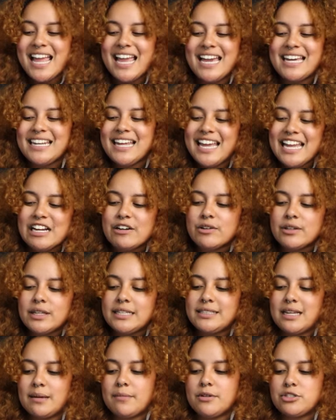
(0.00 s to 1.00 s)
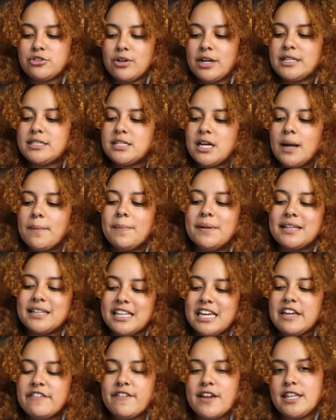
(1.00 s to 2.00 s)
inherently demonstrates a
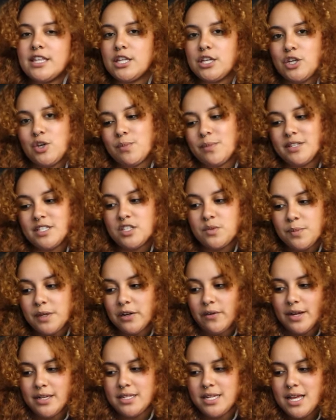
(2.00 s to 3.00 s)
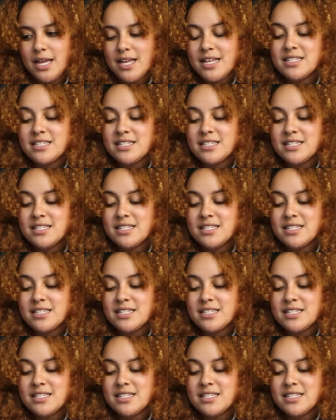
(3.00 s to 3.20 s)
belief in the human spirit,